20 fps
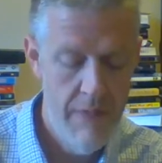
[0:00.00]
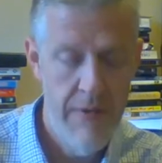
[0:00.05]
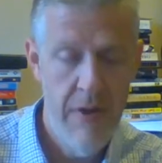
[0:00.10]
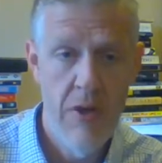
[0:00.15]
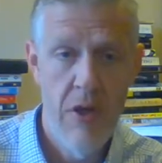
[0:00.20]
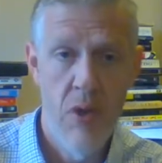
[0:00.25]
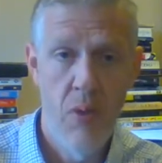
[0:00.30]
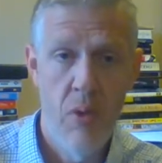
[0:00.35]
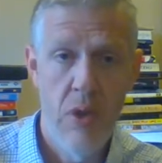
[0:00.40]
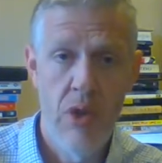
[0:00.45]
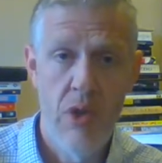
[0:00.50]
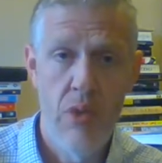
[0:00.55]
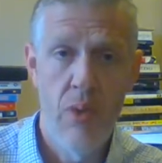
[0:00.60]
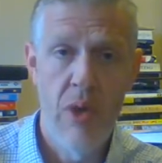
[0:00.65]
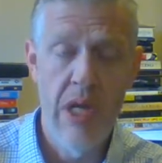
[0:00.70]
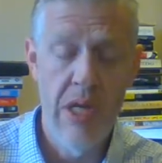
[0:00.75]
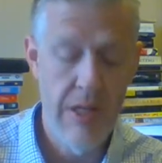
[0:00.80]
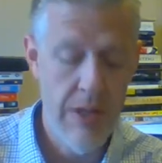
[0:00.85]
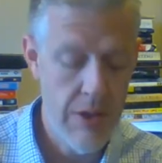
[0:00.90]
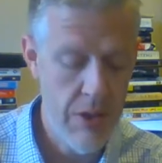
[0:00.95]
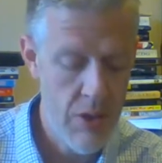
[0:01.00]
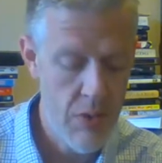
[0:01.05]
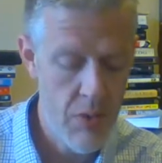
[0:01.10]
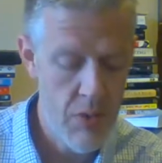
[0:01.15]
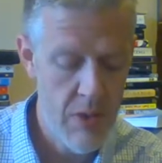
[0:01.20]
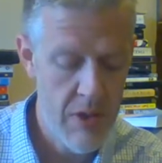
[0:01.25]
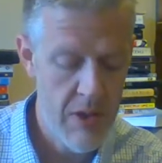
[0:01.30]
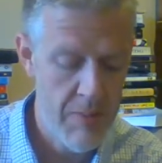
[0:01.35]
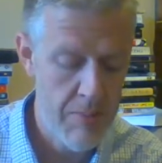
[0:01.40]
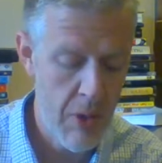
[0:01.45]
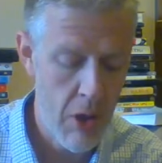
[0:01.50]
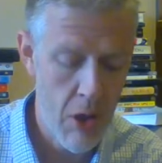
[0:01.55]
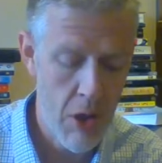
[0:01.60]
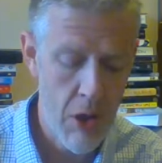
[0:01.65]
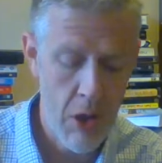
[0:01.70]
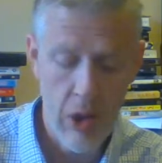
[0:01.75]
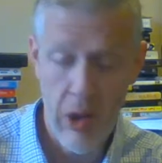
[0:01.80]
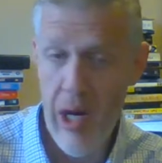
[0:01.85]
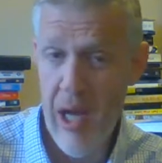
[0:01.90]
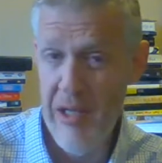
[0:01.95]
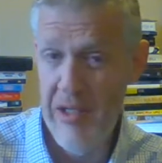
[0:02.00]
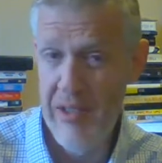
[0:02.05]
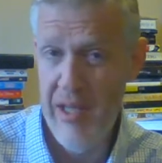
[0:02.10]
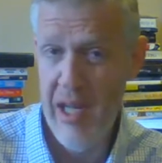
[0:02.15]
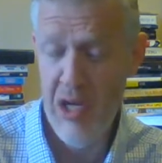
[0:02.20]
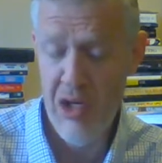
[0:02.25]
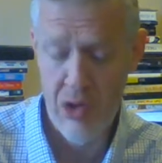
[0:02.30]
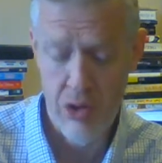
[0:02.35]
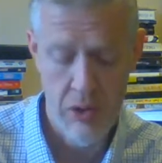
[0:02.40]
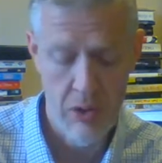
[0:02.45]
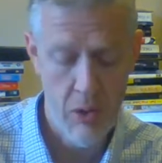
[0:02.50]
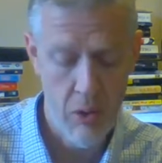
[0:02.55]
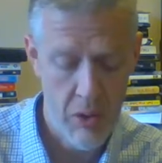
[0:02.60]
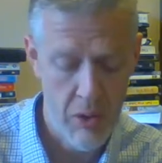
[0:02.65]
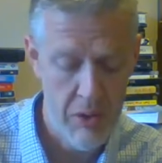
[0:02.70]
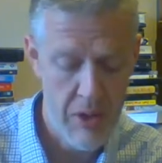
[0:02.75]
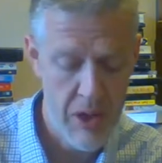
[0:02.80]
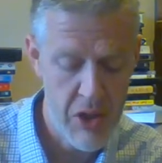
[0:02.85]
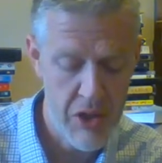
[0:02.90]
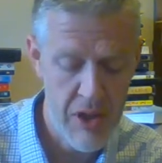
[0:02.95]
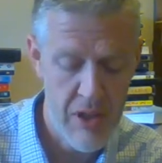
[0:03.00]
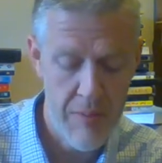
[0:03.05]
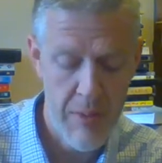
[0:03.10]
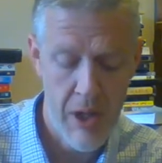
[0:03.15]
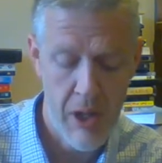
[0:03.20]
Footnote one twenty-two is Paul, Cross-National Correlations,